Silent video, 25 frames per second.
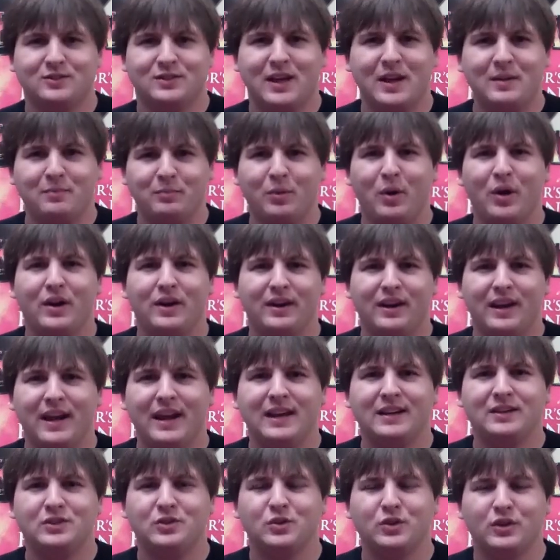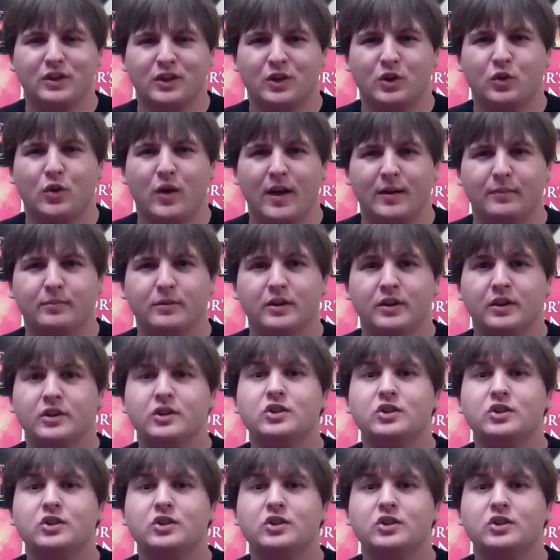they put into the crypt